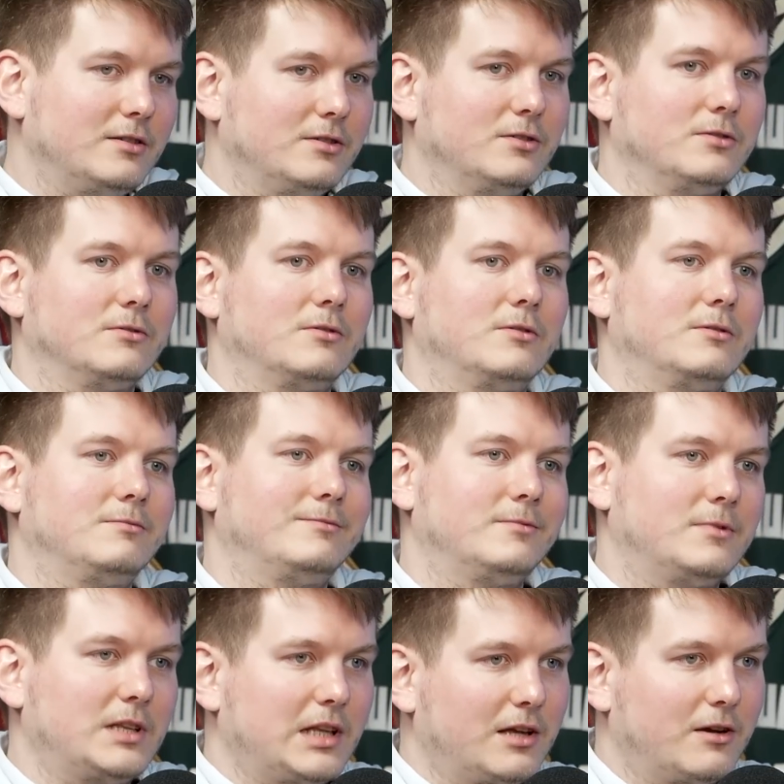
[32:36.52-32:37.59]
to
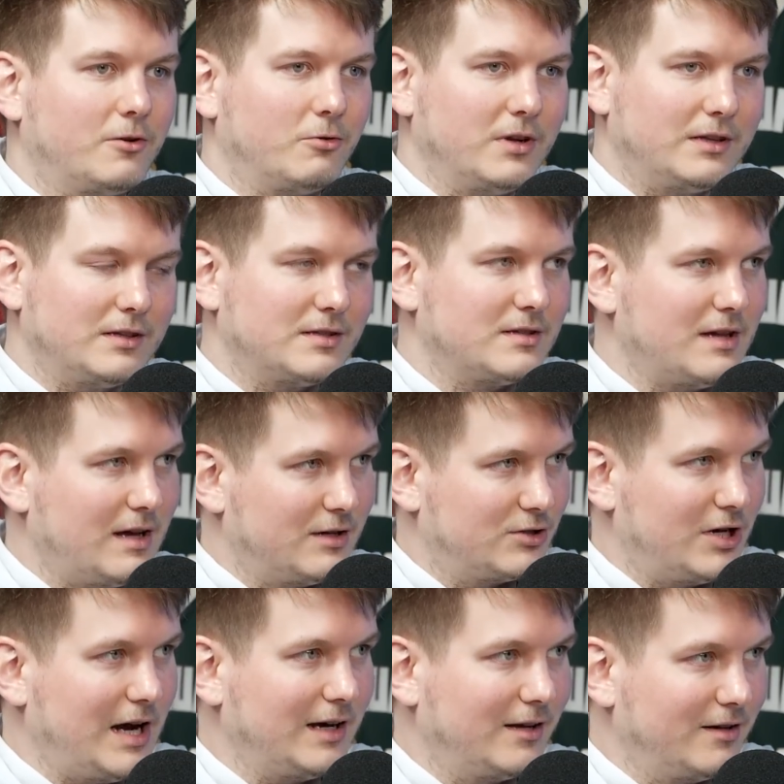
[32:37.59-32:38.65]
criticize
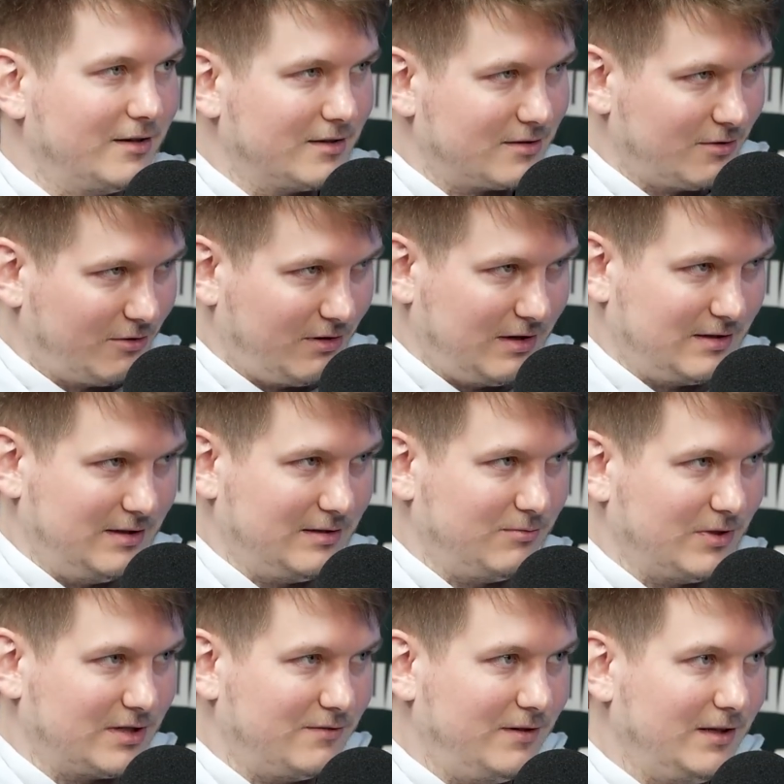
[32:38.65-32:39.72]
Zalgiris or Kazis
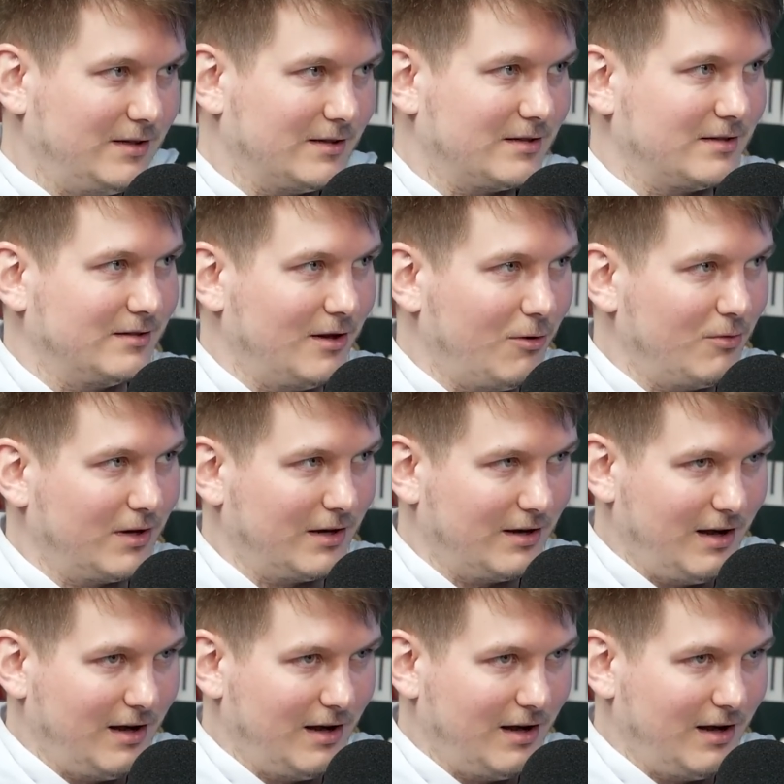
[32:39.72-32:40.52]
Maksvytis knowing